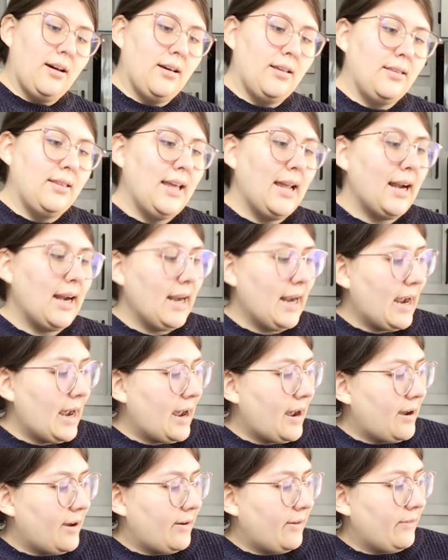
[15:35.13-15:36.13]
Then I
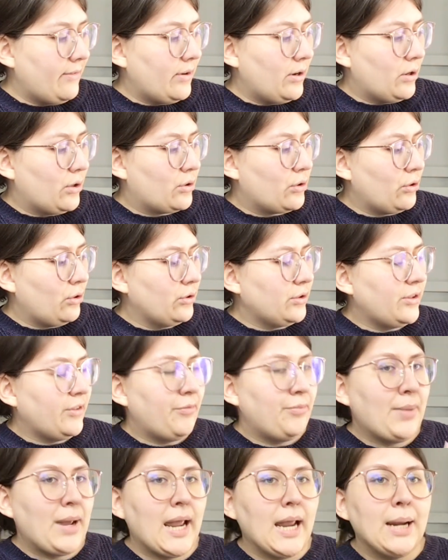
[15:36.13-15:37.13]
have Girls
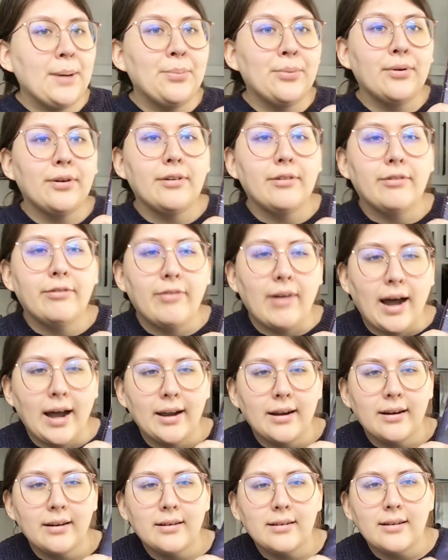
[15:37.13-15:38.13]
of Paper and
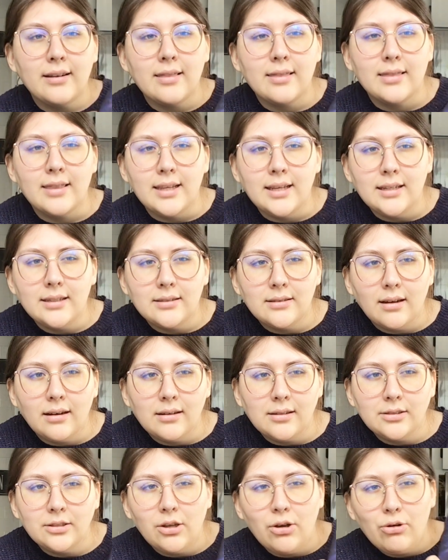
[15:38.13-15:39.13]
Fire. This
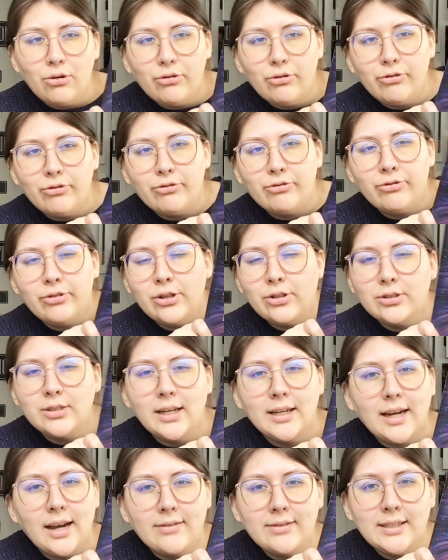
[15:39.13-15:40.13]
also feels
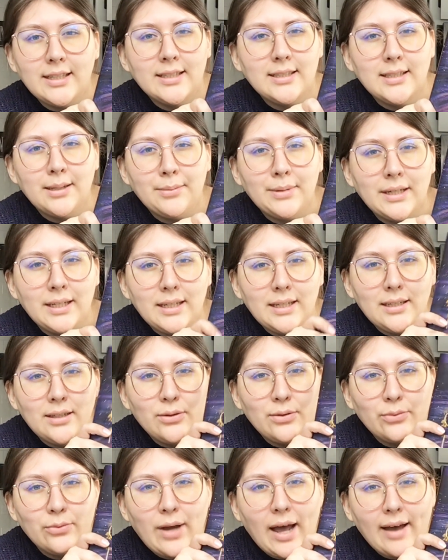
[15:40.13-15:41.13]
like I've seen somebody
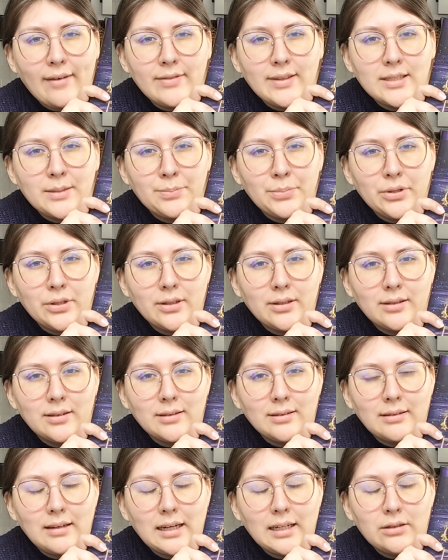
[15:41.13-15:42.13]
have this book.
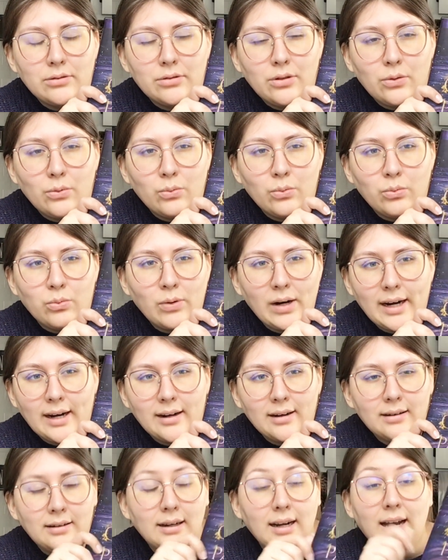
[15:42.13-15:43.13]
I don't know
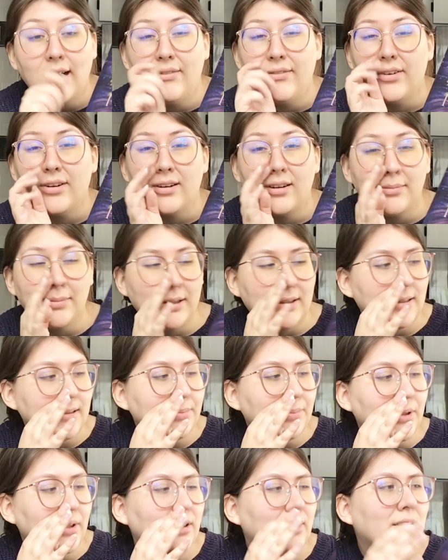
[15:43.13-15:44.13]
where. I haven't heard about this
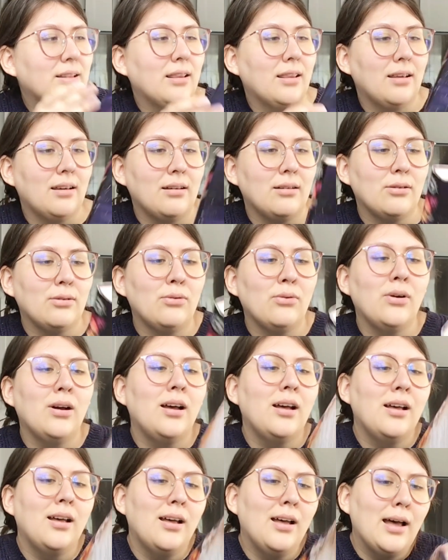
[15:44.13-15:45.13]
book though,
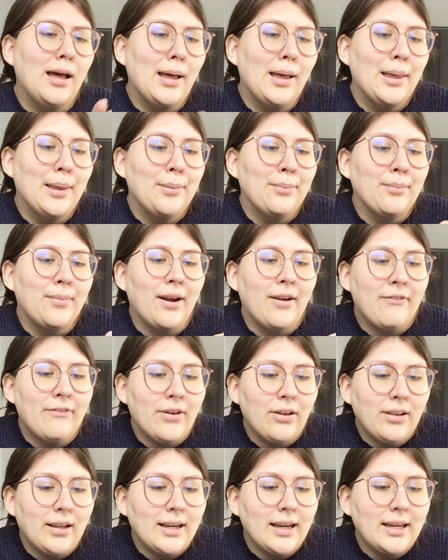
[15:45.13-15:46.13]
but I
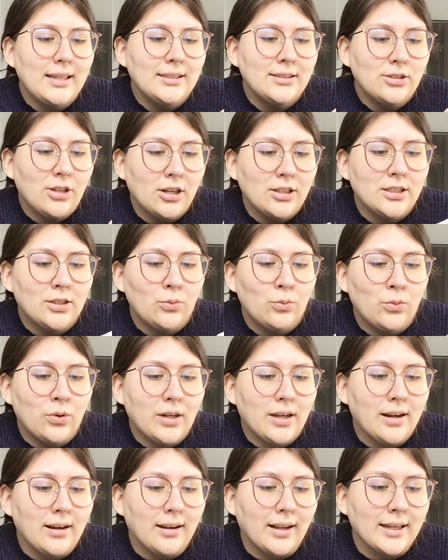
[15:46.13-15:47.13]
felt like I saw
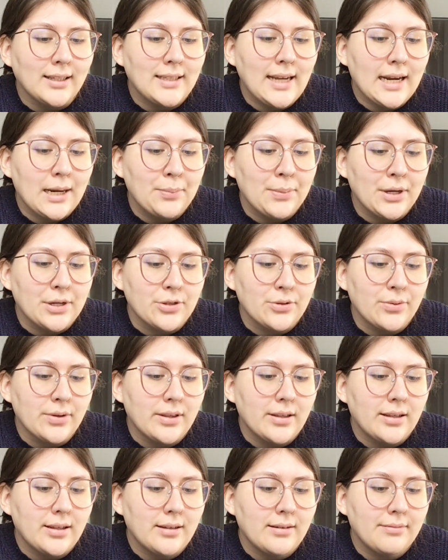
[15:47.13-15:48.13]
someone like take a picture with
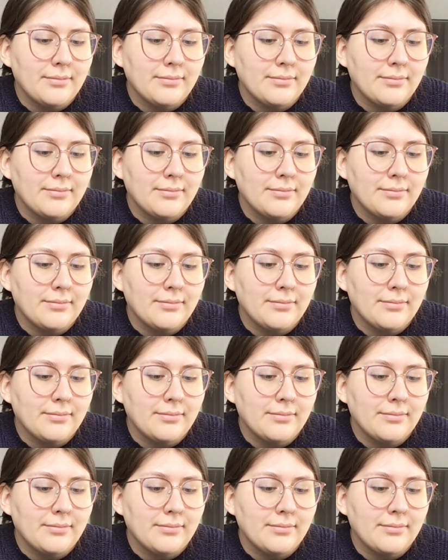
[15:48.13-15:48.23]
it.